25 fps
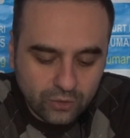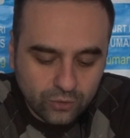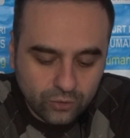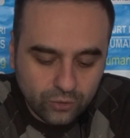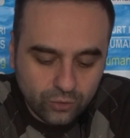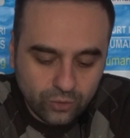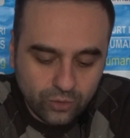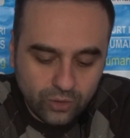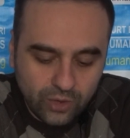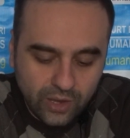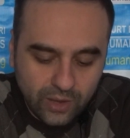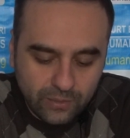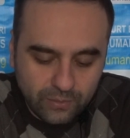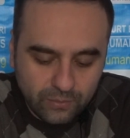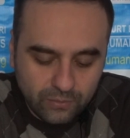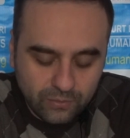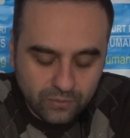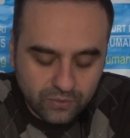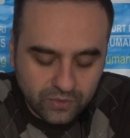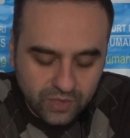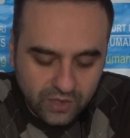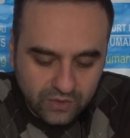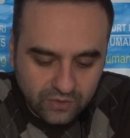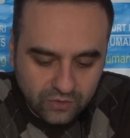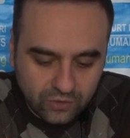do a
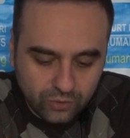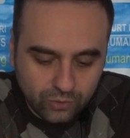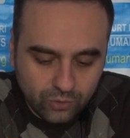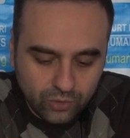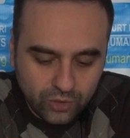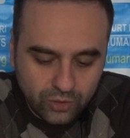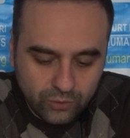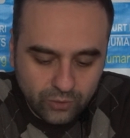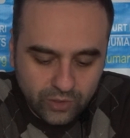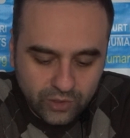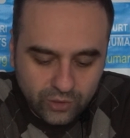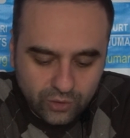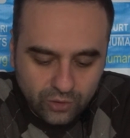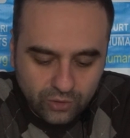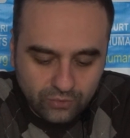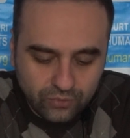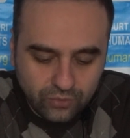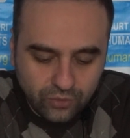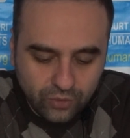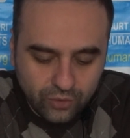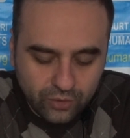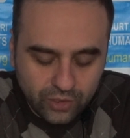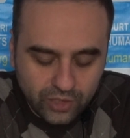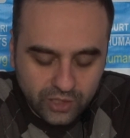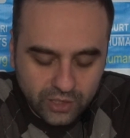testimony video
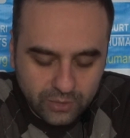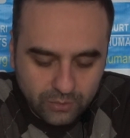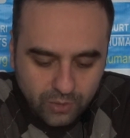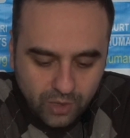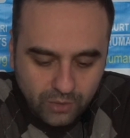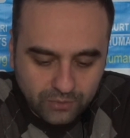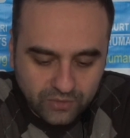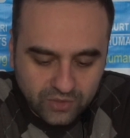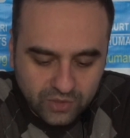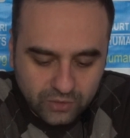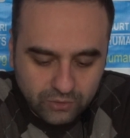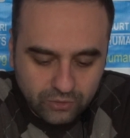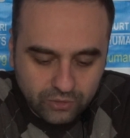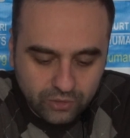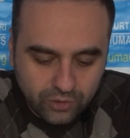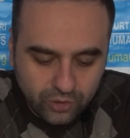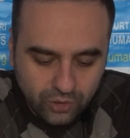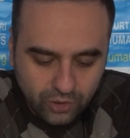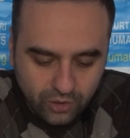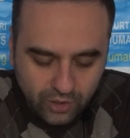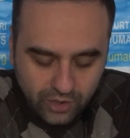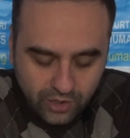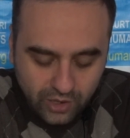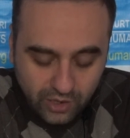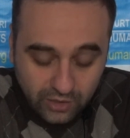for imams, even
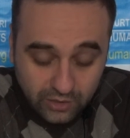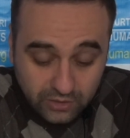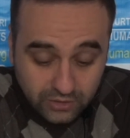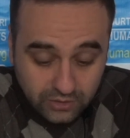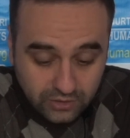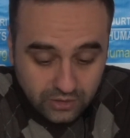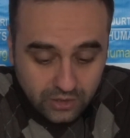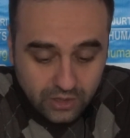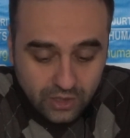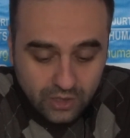though I